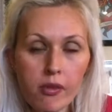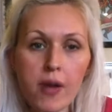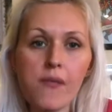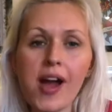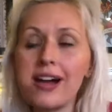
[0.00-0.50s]

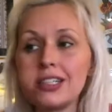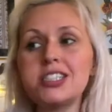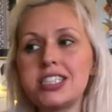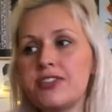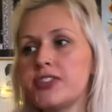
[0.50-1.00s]
that is
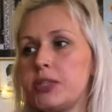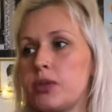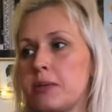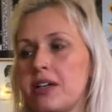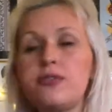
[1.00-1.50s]
definitely one
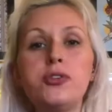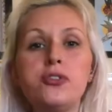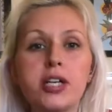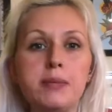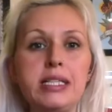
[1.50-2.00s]
of my food
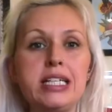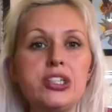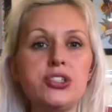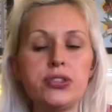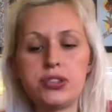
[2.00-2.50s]

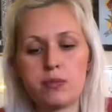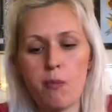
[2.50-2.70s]
recommendations.